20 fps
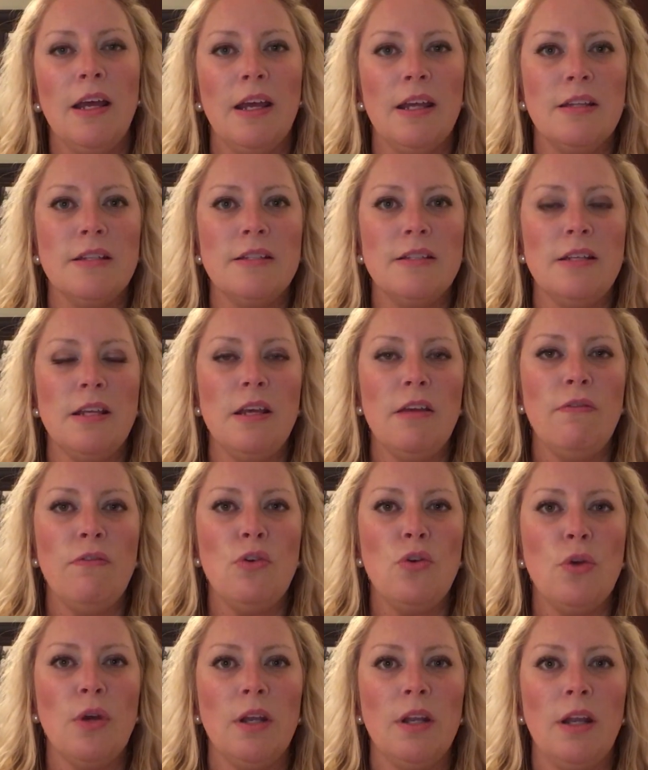and see if
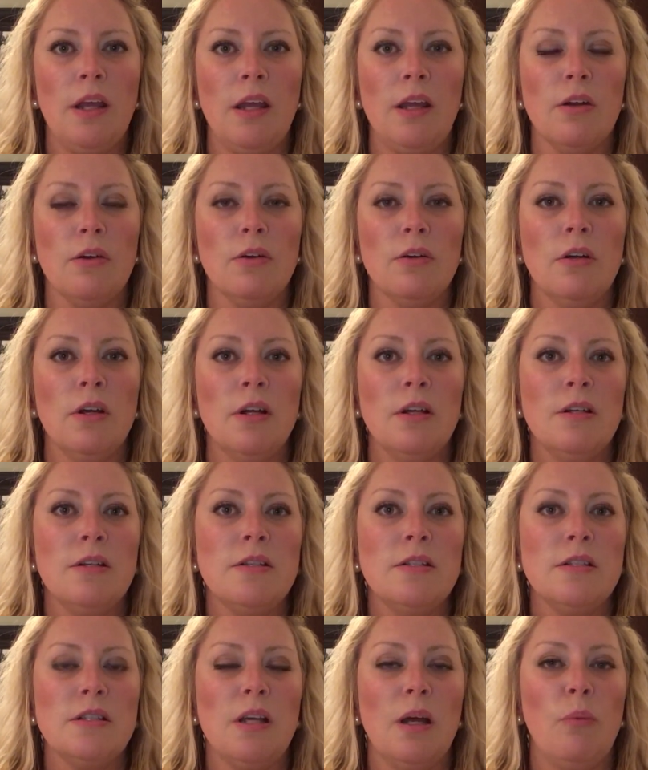you can hear
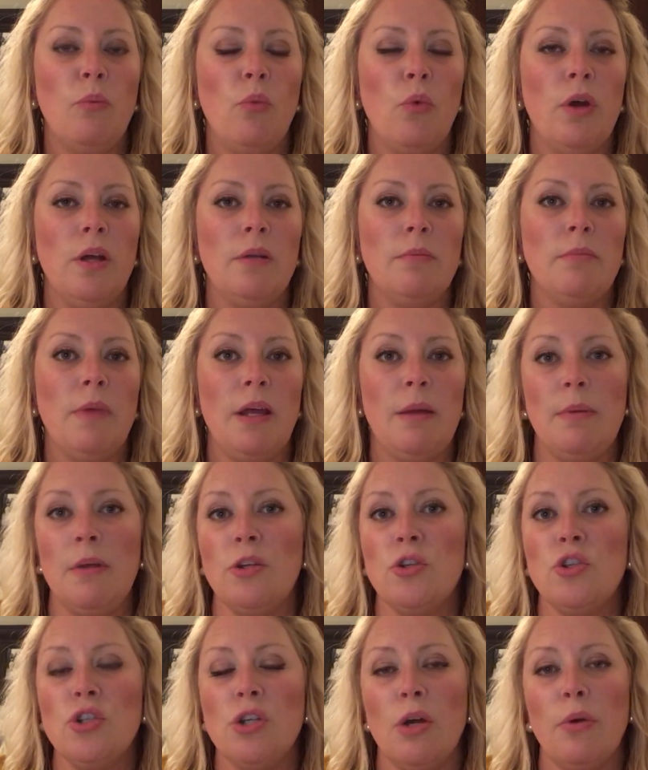someone maybe
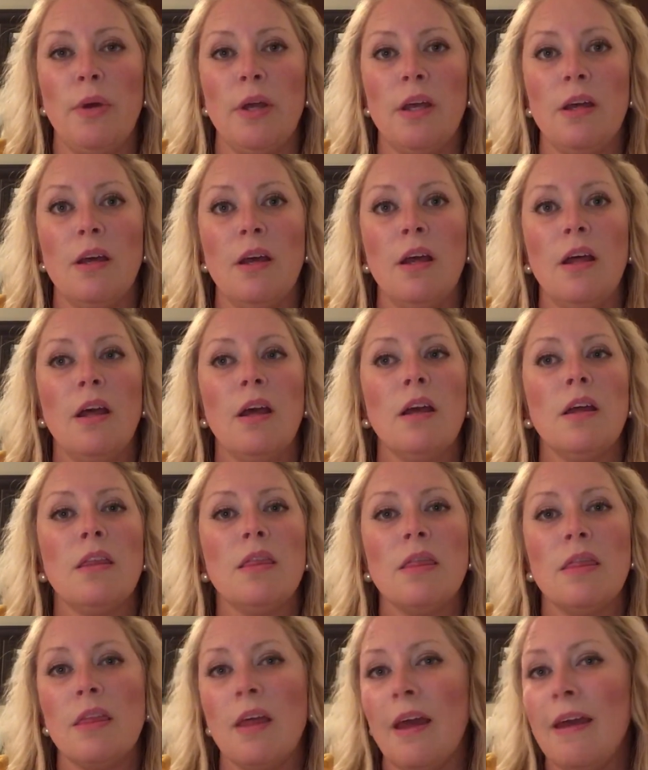showing
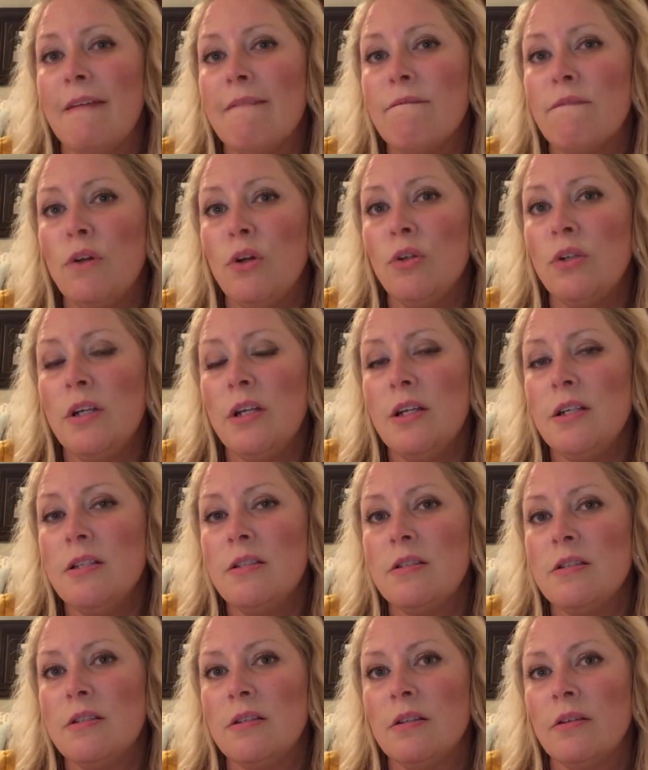
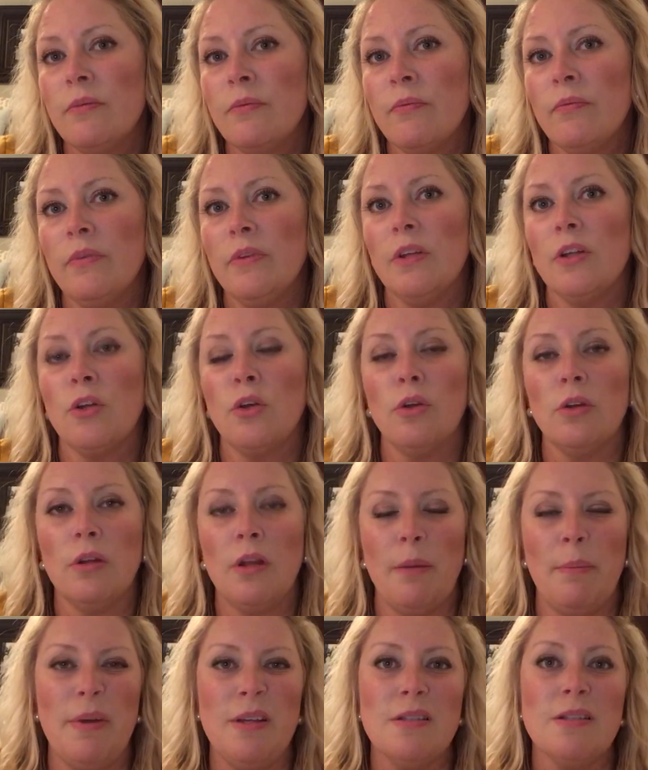thankfulness.
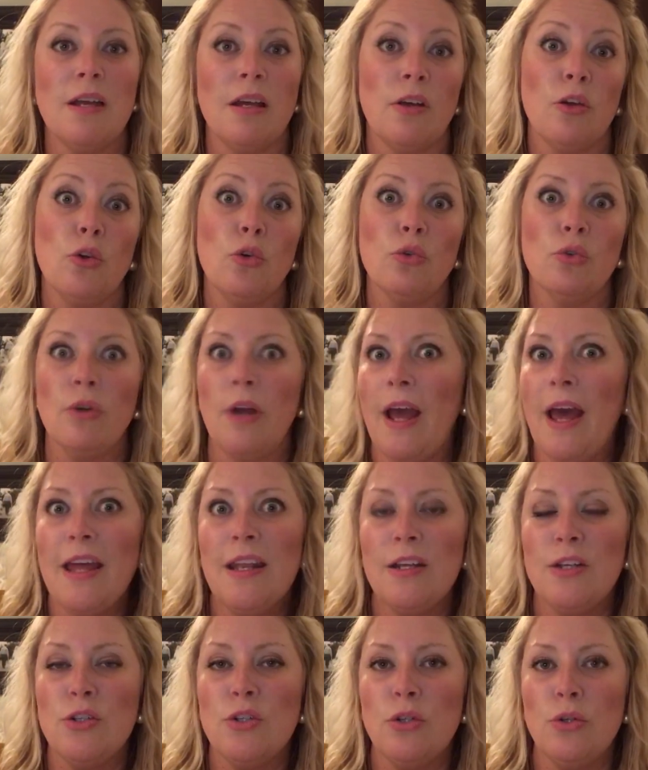That means like
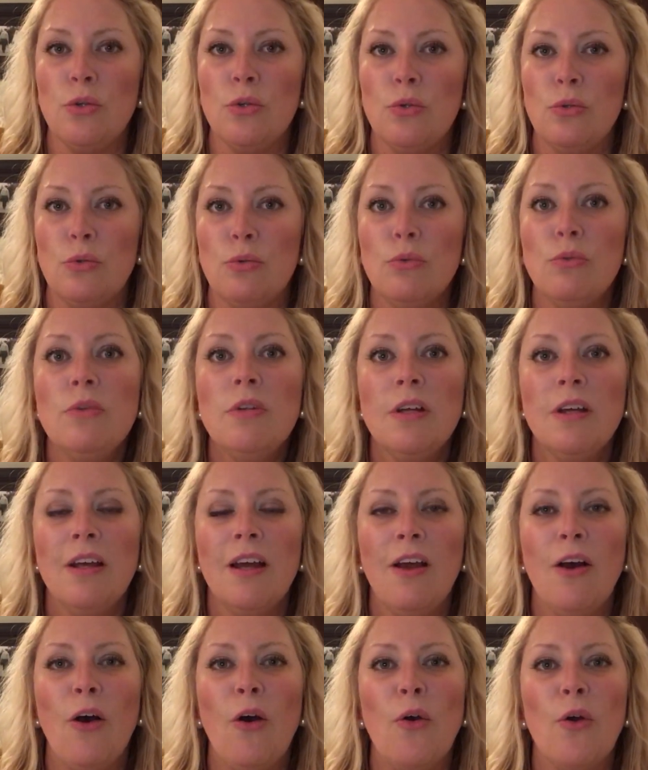gratitude
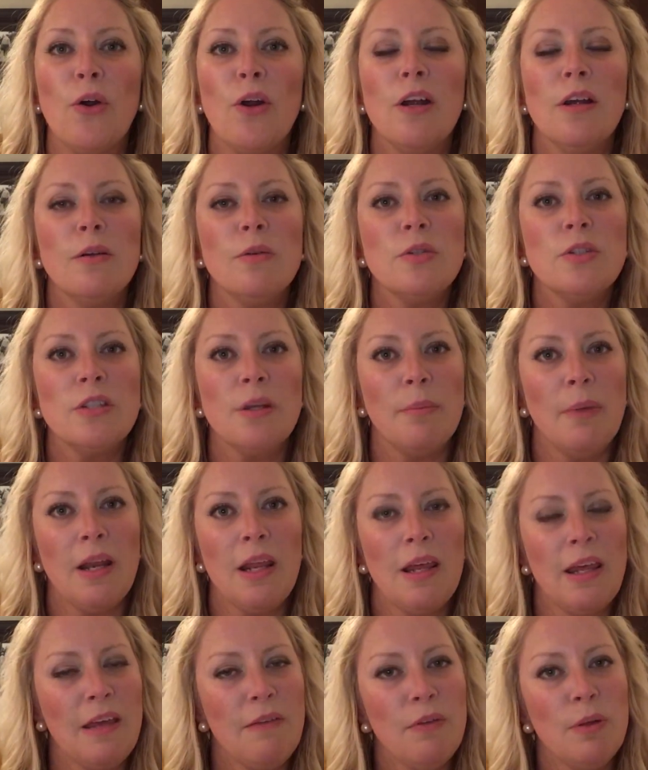or somebody
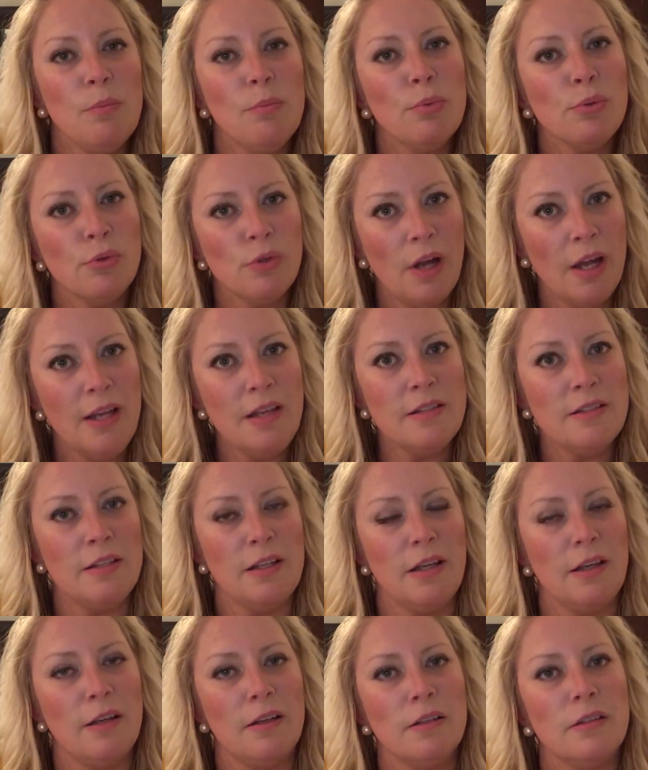even
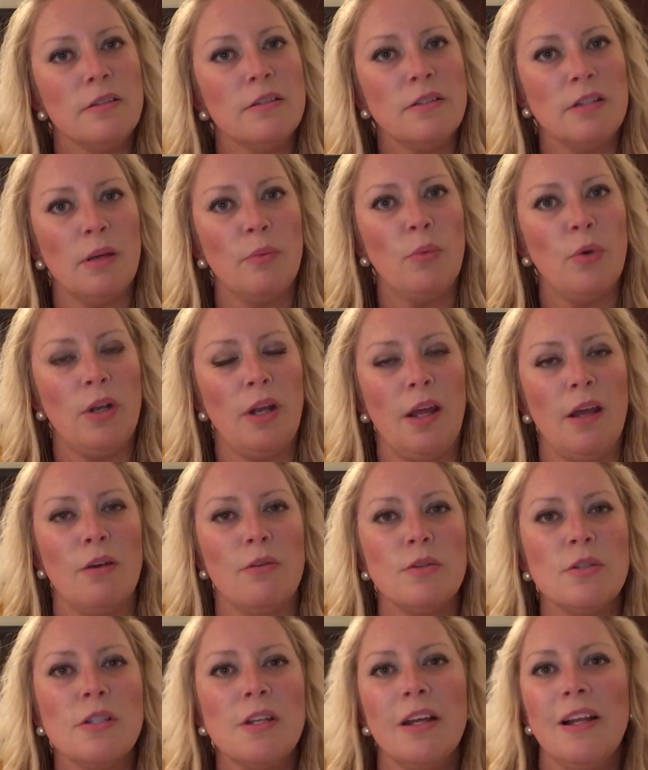praising someone
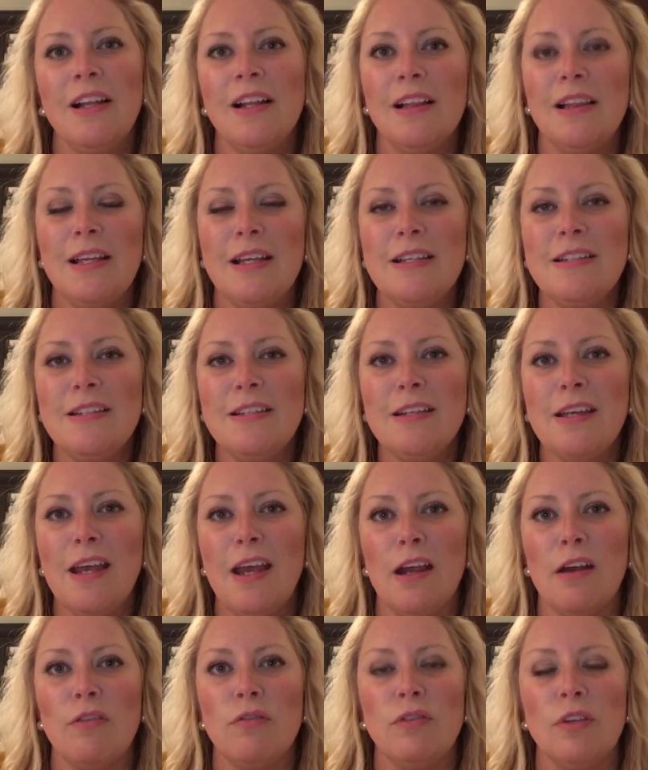else. Listen
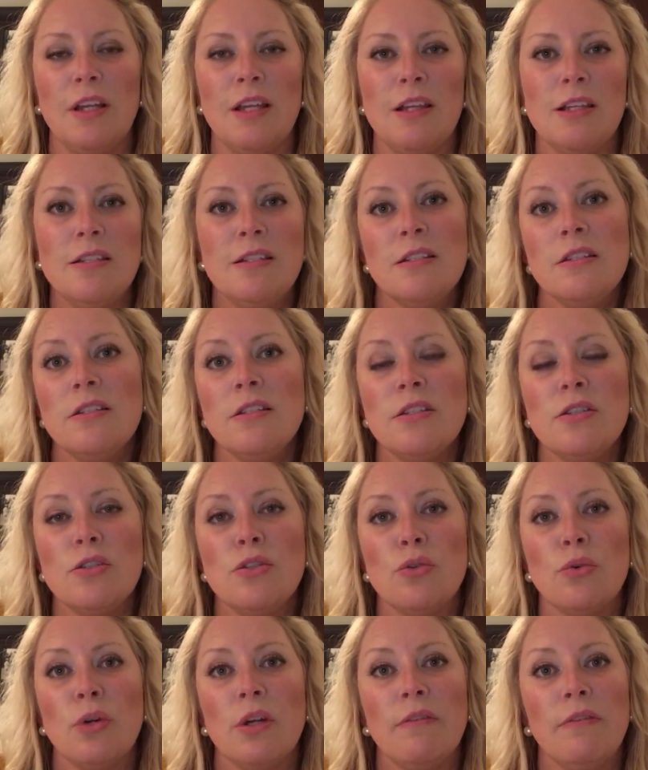carefully. This is the
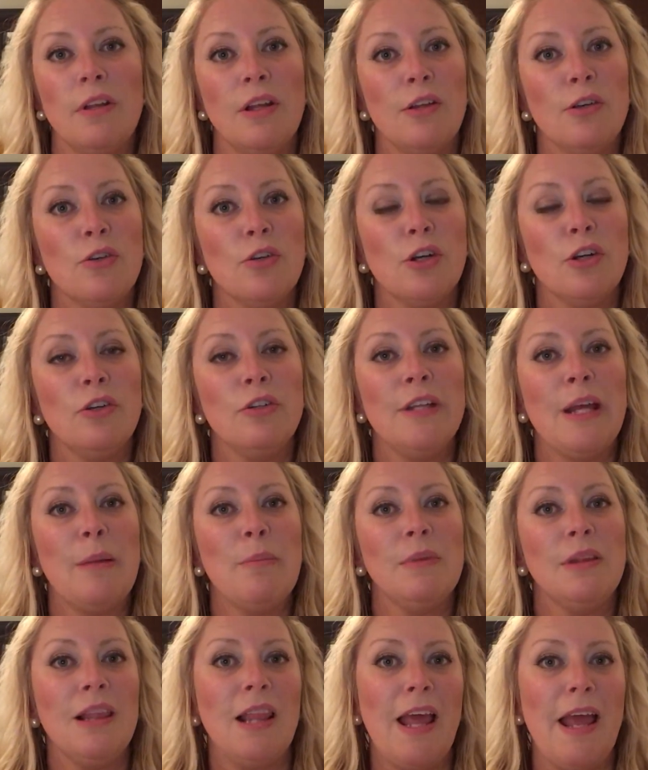story of a little girl
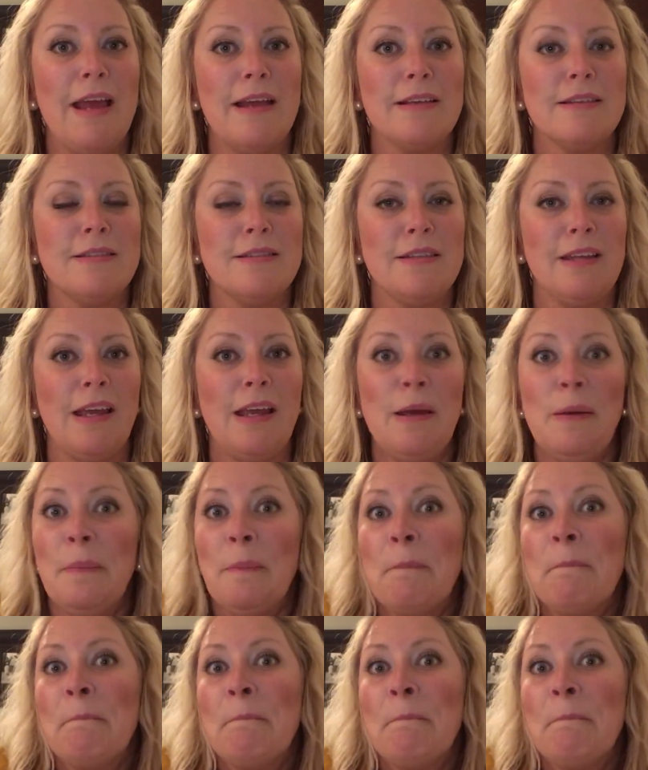named Lexi,